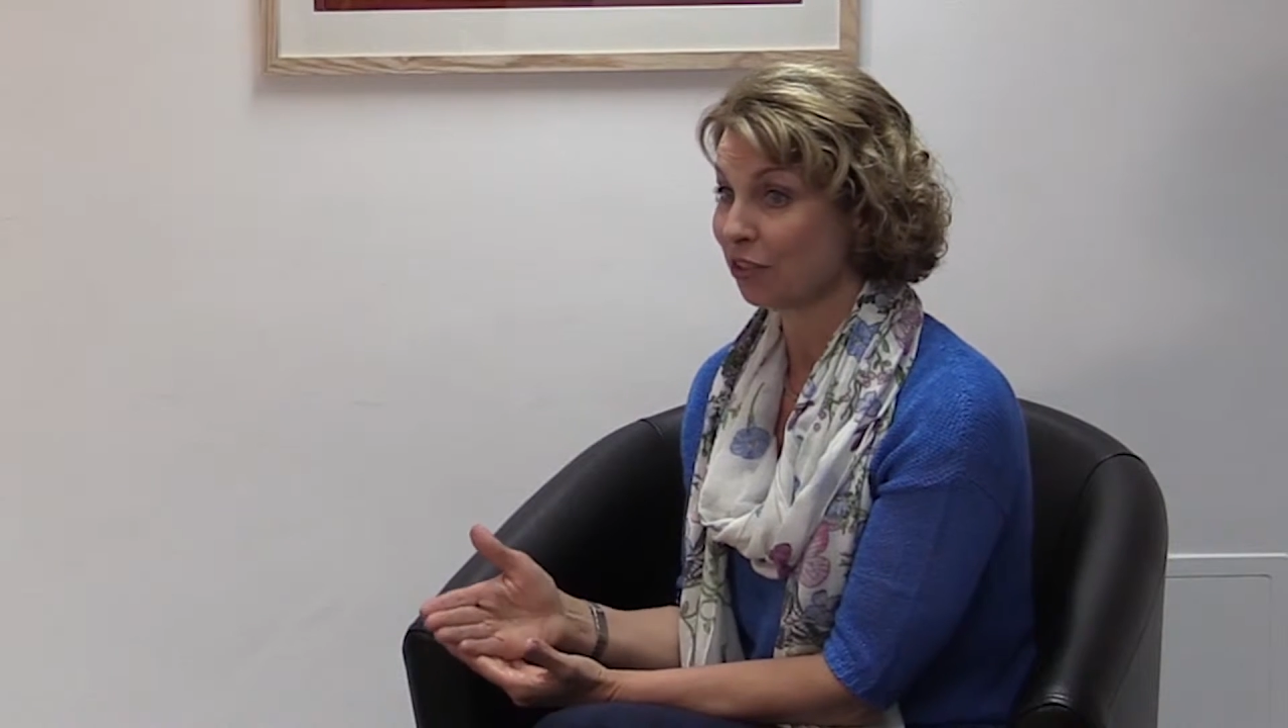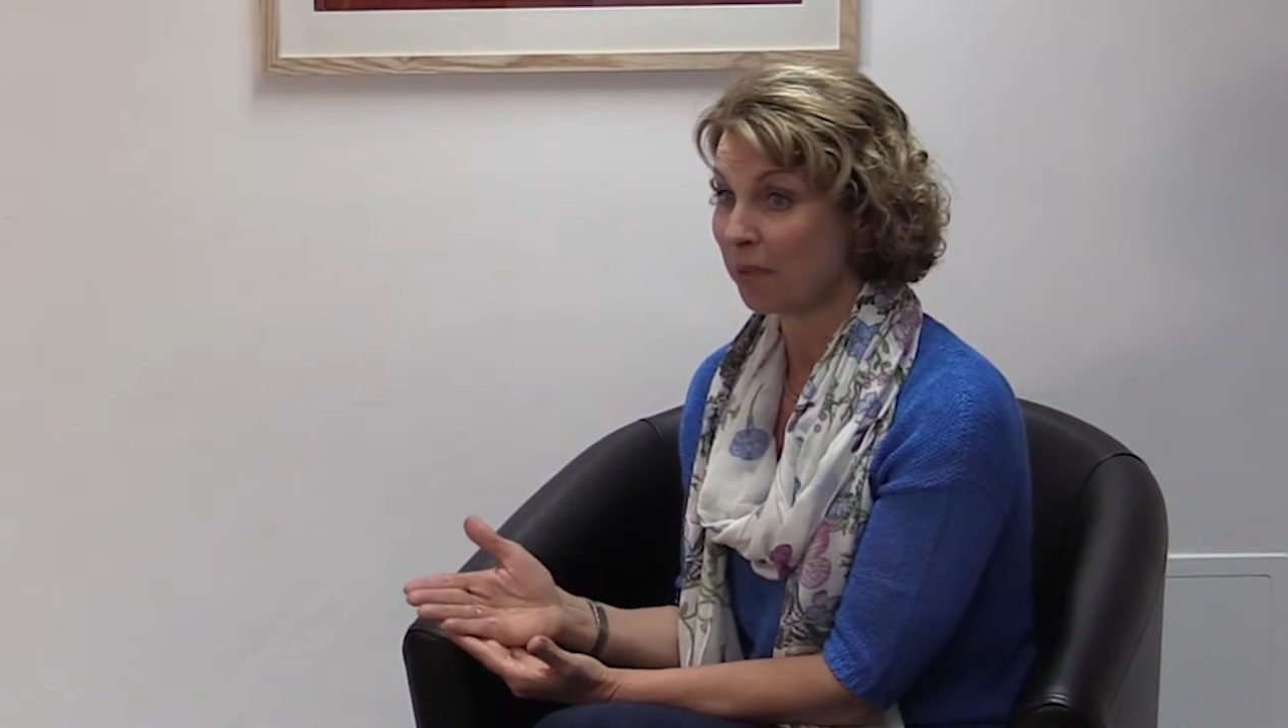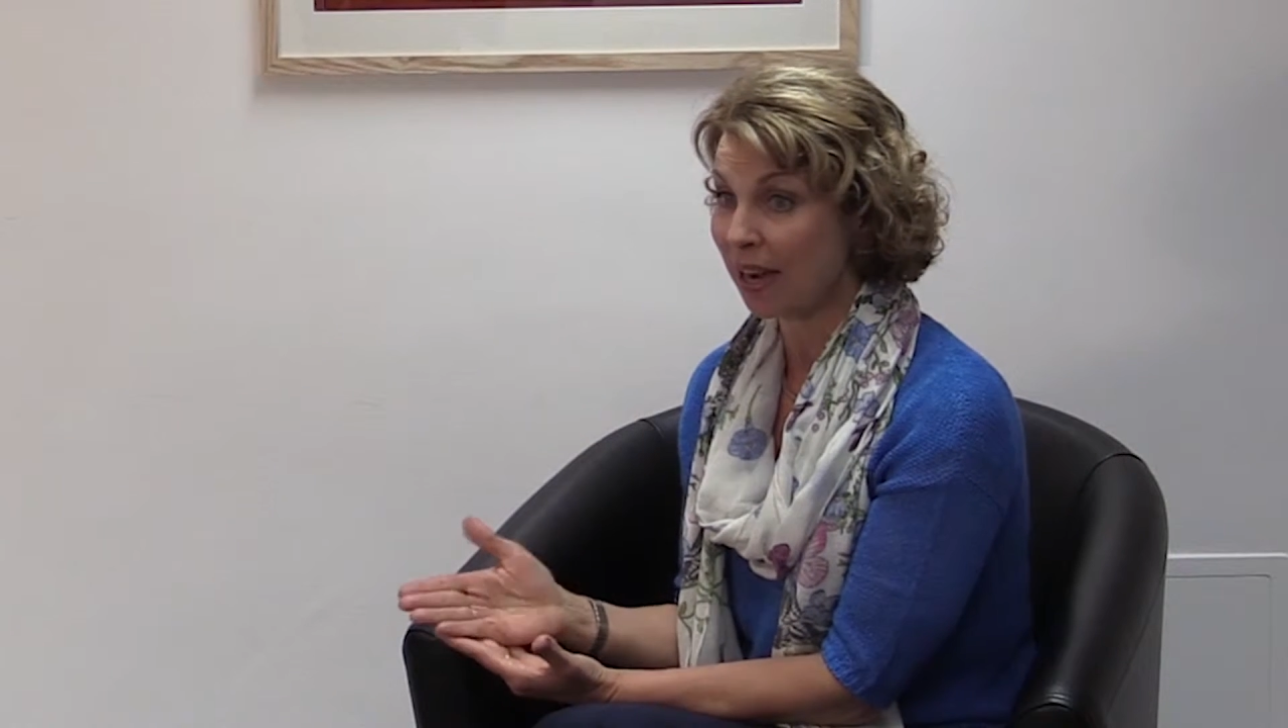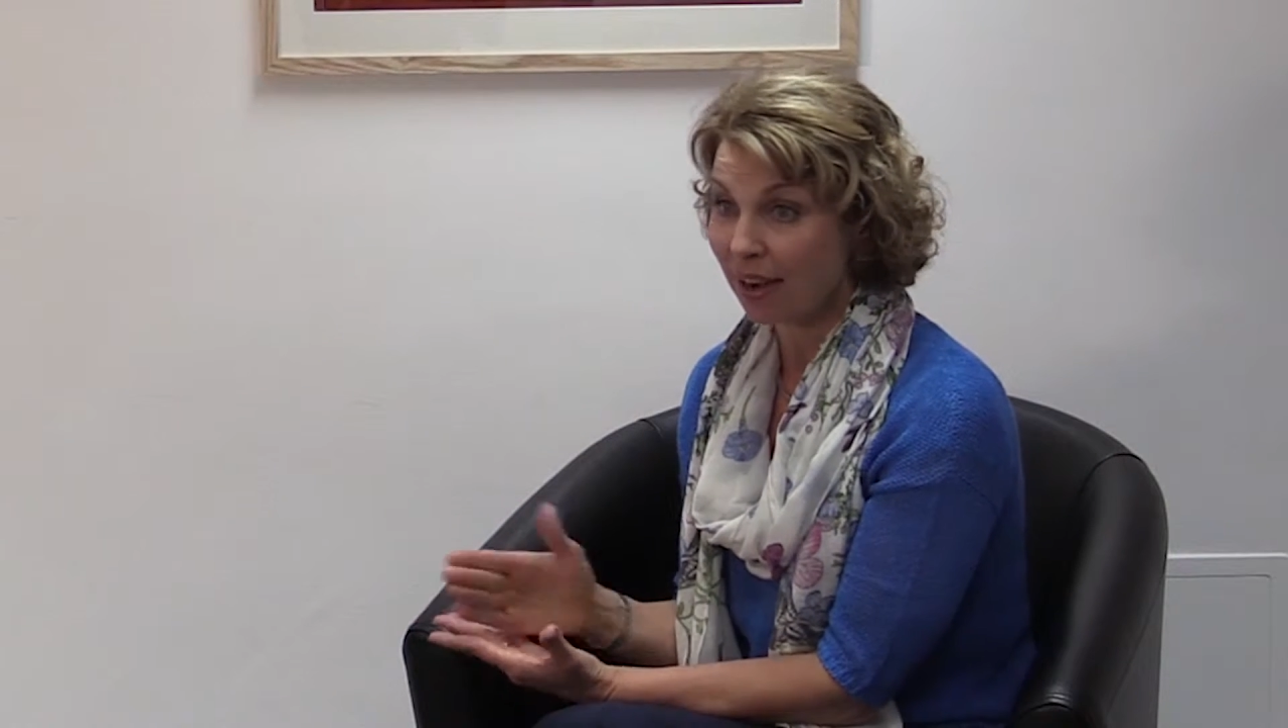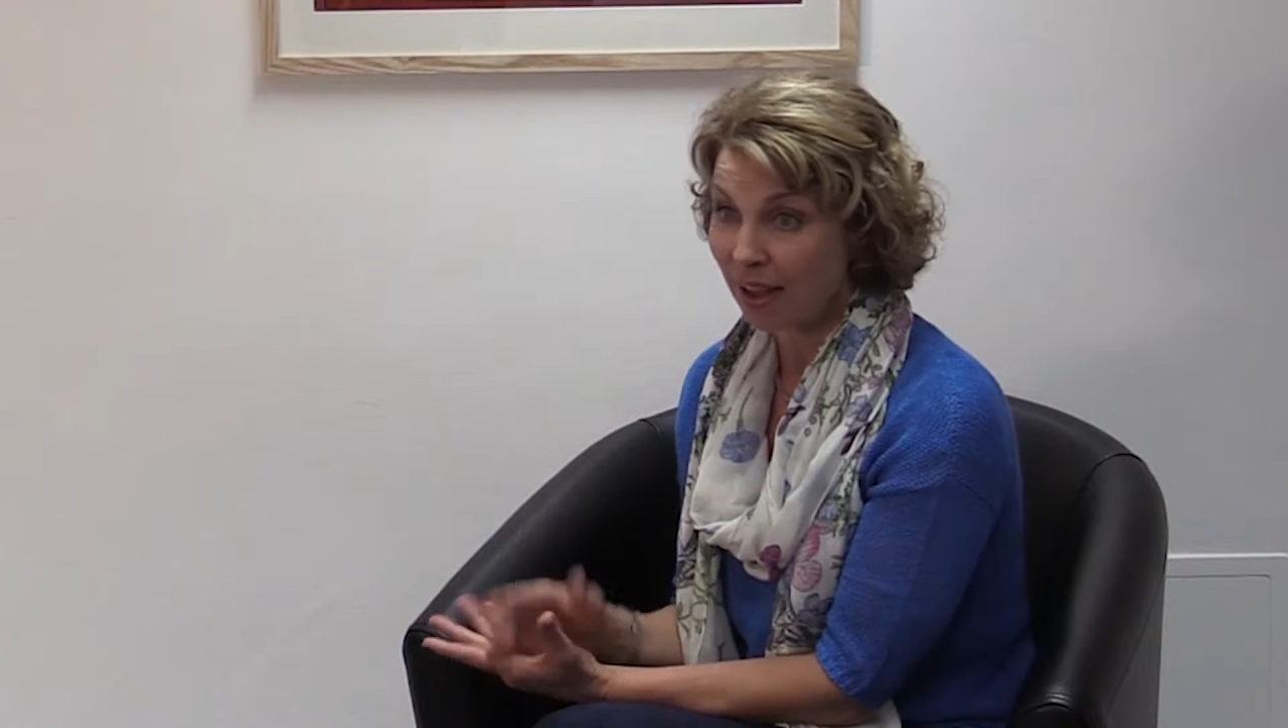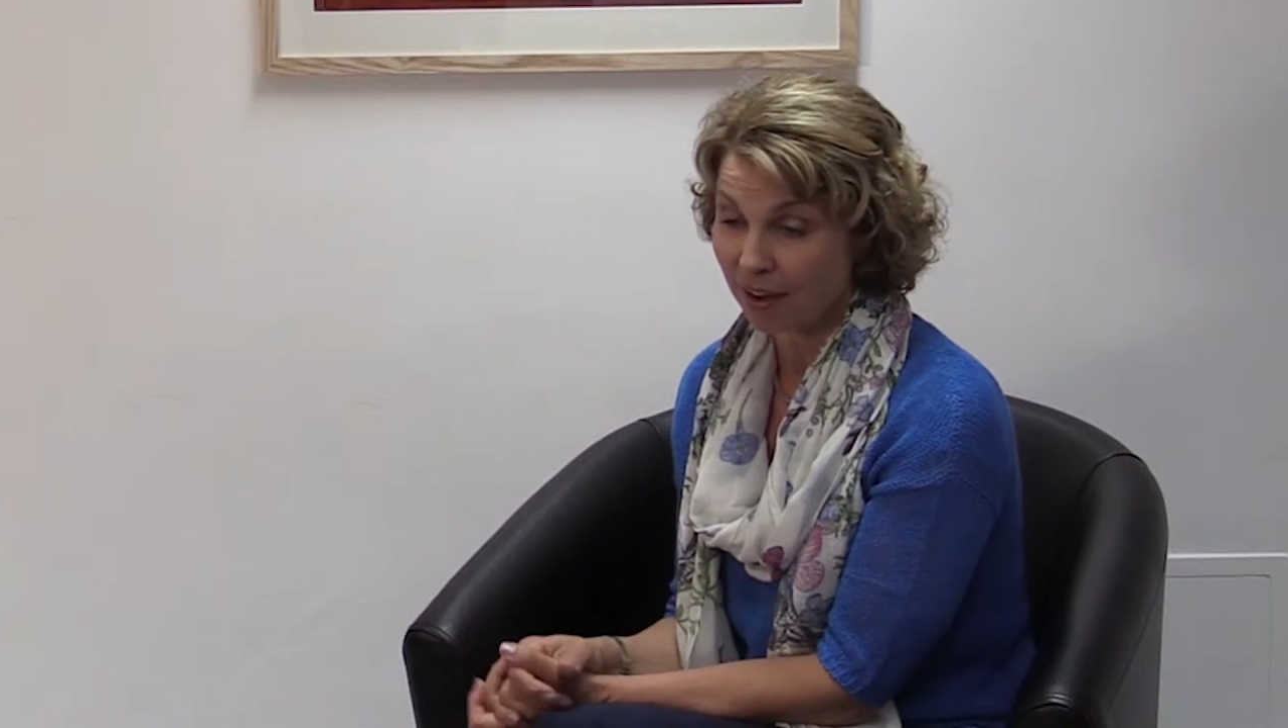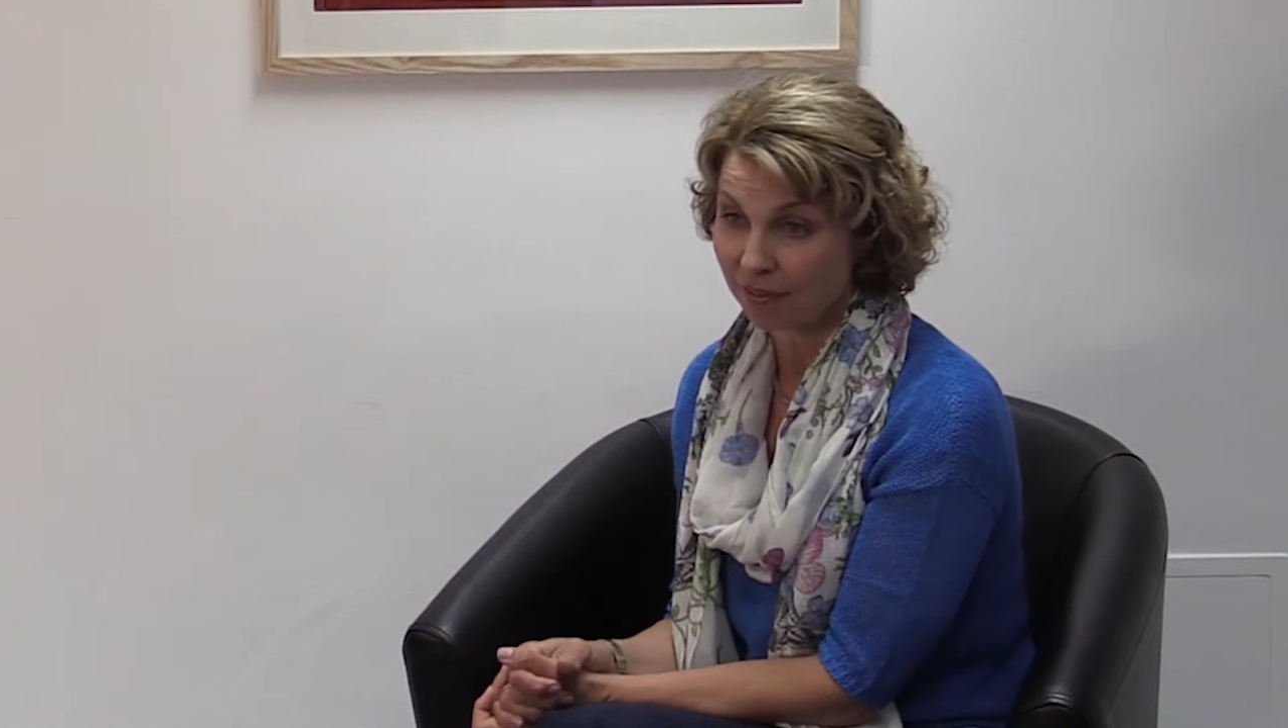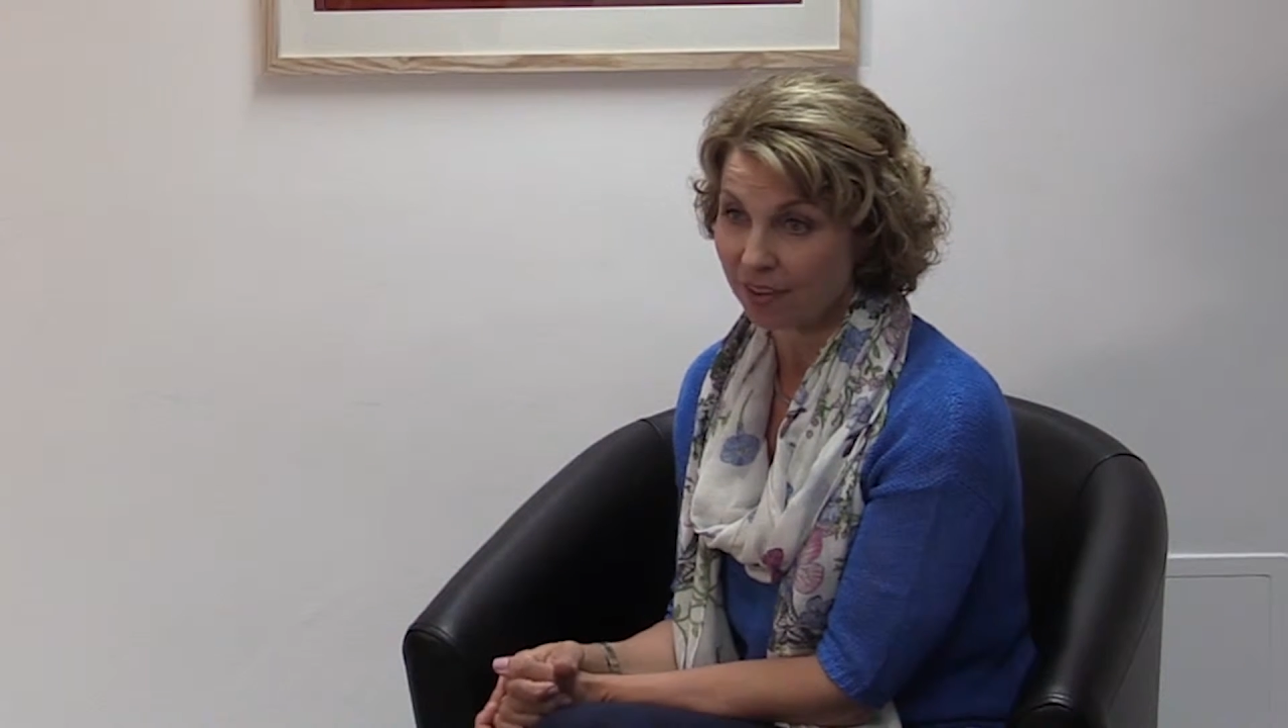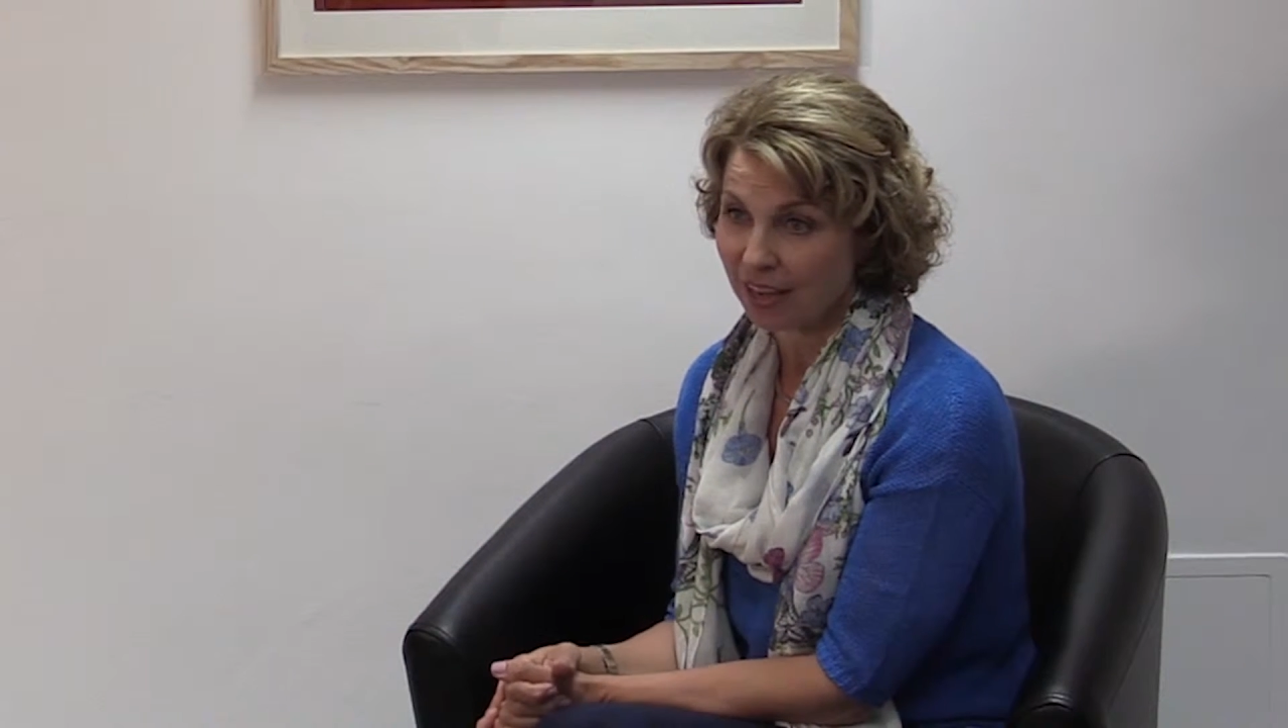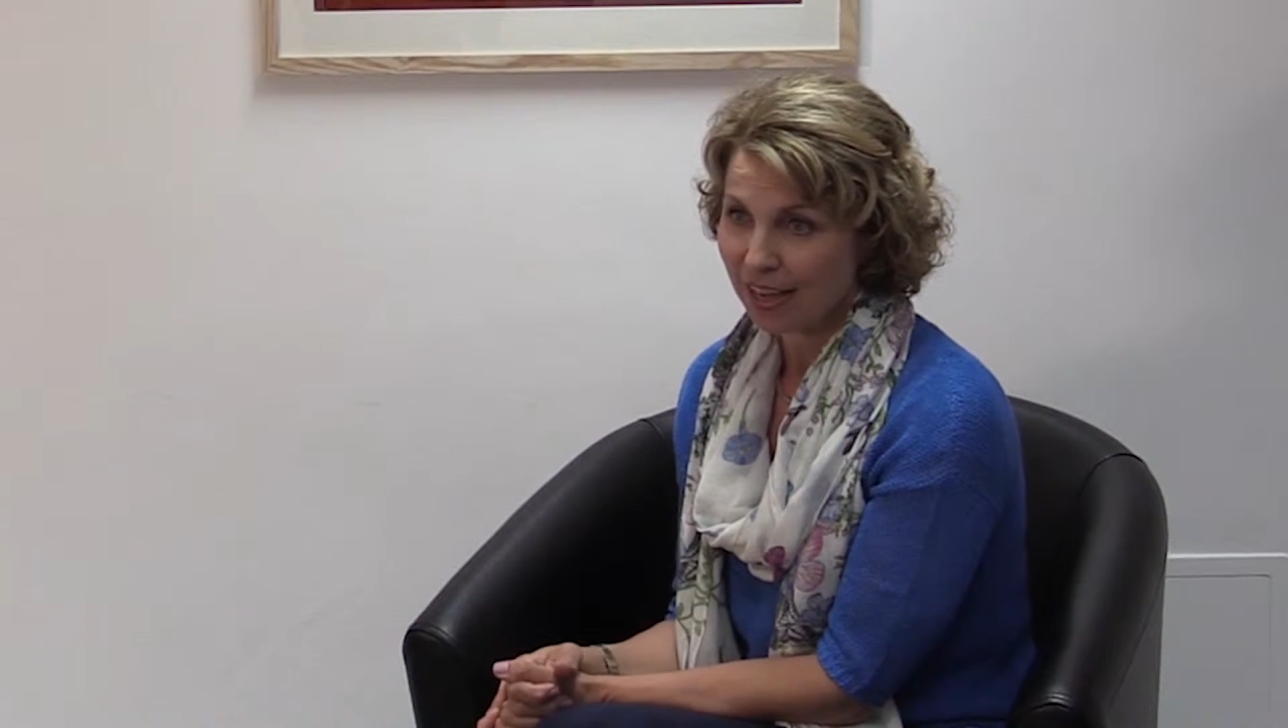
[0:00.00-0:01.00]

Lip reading: of my life.